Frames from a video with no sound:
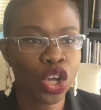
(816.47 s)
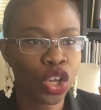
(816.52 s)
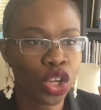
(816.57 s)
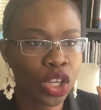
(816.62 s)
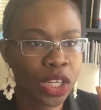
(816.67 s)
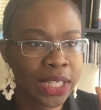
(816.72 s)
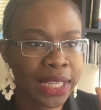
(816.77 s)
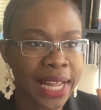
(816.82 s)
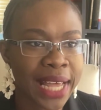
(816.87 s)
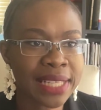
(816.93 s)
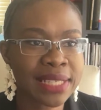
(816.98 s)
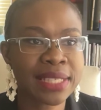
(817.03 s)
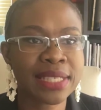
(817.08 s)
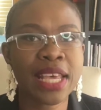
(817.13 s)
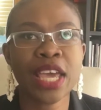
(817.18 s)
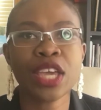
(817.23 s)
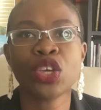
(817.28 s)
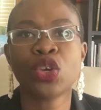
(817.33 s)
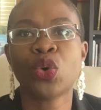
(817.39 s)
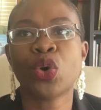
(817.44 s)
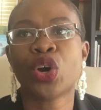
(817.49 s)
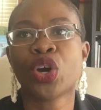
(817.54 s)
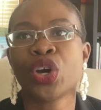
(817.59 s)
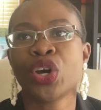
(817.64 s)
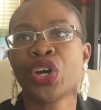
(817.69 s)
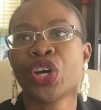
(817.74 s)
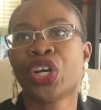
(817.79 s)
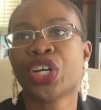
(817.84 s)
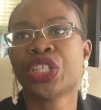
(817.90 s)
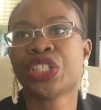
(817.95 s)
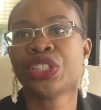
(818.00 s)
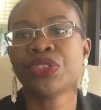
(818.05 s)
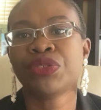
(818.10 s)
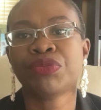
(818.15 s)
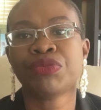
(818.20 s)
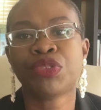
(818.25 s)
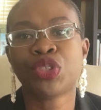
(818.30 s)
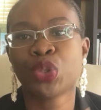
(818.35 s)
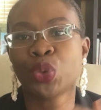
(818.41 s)
Let's say you
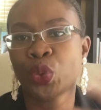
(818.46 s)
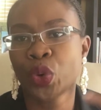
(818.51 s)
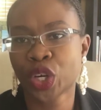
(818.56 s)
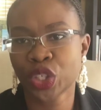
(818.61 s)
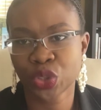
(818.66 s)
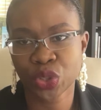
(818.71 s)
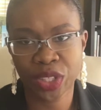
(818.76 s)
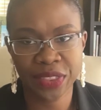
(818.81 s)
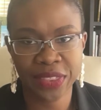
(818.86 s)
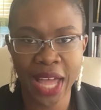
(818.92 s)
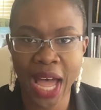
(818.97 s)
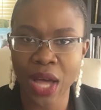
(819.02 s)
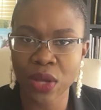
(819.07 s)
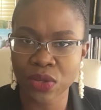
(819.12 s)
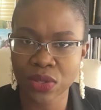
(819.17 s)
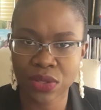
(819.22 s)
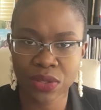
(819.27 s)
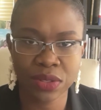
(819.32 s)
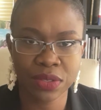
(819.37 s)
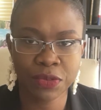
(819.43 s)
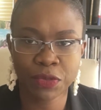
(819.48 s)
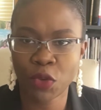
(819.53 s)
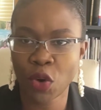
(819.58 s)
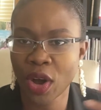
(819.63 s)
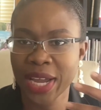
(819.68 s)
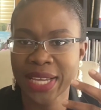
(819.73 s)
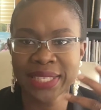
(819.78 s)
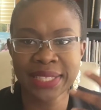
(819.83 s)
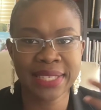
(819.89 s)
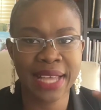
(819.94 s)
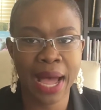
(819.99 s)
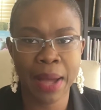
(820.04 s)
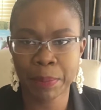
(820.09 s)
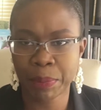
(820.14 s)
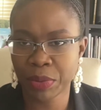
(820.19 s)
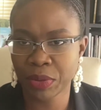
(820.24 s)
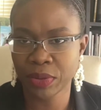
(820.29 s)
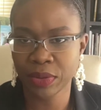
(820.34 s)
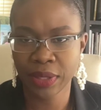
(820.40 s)
earn $200,000, for
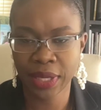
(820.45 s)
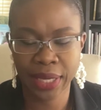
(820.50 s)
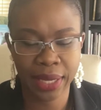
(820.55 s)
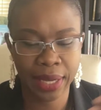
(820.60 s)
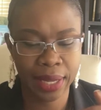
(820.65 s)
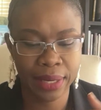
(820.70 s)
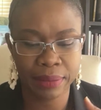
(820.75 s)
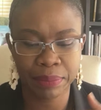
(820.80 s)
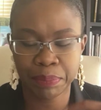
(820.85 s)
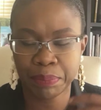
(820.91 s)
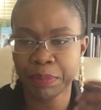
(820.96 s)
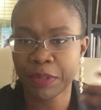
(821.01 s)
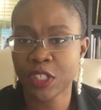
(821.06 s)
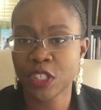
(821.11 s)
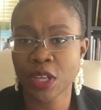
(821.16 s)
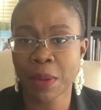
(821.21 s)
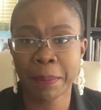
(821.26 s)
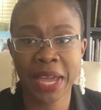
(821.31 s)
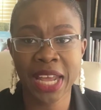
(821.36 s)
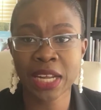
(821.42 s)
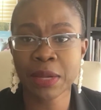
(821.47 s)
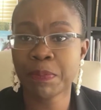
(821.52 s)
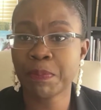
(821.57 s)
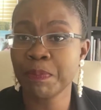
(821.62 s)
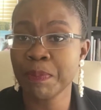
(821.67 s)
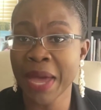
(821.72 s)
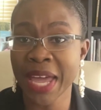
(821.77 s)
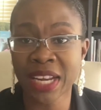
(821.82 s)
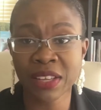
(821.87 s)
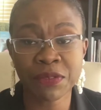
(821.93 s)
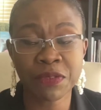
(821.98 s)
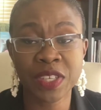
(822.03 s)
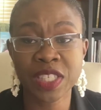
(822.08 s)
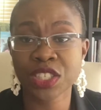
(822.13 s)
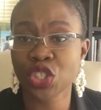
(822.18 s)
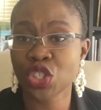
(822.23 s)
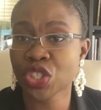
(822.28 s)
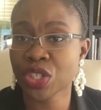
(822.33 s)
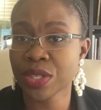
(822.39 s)
example. Again, so many
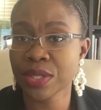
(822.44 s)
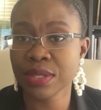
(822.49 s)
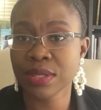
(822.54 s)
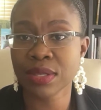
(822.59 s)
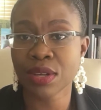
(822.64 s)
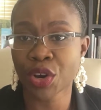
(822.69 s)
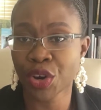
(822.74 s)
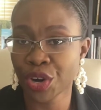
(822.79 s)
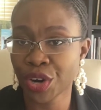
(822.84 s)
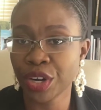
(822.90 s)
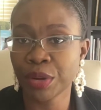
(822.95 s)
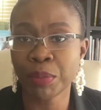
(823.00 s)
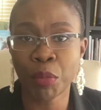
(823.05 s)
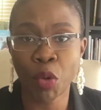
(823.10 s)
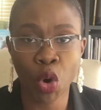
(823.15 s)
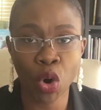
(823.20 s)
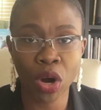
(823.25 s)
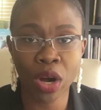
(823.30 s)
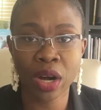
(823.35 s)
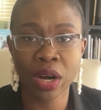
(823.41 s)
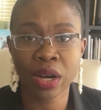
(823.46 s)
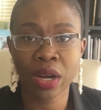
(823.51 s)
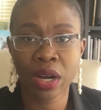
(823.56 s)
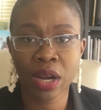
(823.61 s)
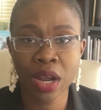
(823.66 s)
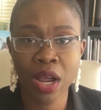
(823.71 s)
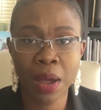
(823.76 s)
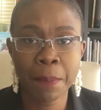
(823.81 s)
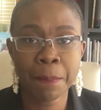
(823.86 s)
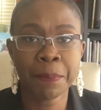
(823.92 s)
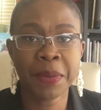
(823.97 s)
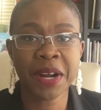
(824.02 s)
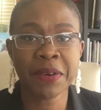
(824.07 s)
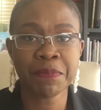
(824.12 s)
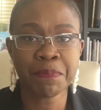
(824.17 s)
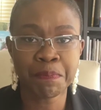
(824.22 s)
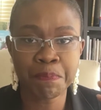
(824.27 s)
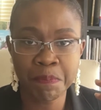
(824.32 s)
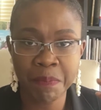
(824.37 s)
physicians earn more,
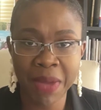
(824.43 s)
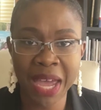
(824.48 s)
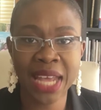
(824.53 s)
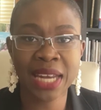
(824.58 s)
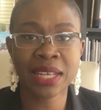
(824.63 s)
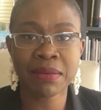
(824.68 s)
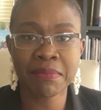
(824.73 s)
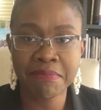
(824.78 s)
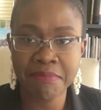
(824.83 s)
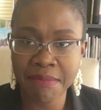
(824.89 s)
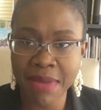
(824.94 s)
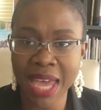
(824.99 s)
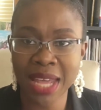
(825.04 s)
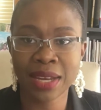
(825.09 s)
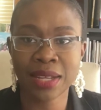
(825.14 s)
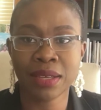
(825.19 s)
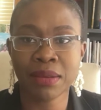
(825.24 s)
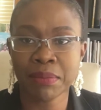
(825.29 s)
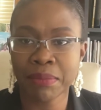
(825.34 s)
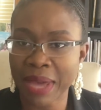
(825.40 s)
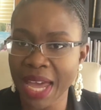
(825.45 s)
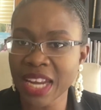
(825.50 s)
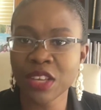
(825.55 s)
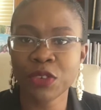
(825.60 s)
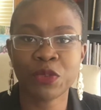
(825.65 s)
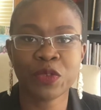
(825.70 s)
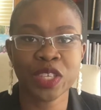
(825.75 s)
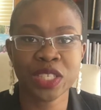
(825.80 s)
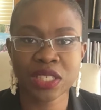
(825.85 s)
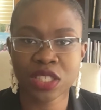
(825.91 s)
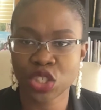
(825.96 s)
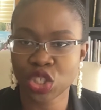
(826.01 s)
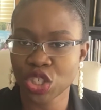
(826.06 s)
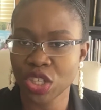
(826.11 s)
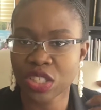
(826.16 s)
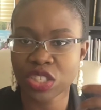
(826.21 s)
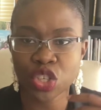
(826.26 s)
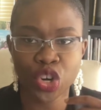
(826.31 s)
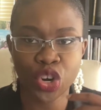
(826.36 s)
but many
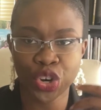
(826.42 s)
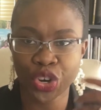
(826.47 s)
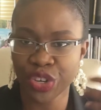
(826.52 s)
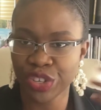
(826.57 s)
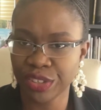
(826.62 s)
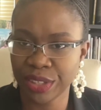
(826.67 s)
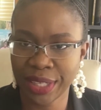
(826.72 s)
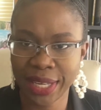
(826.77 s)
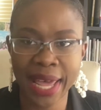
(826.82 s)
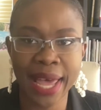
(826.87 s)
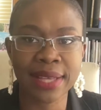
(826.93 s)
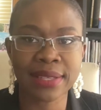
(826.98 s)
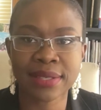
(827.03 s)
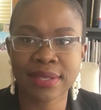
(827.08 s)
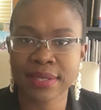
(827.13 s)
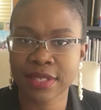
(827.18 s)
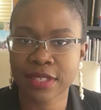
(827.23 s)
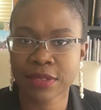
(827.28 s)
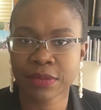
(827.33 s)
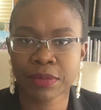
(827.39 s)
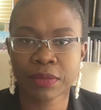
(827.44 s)
physicians earn less.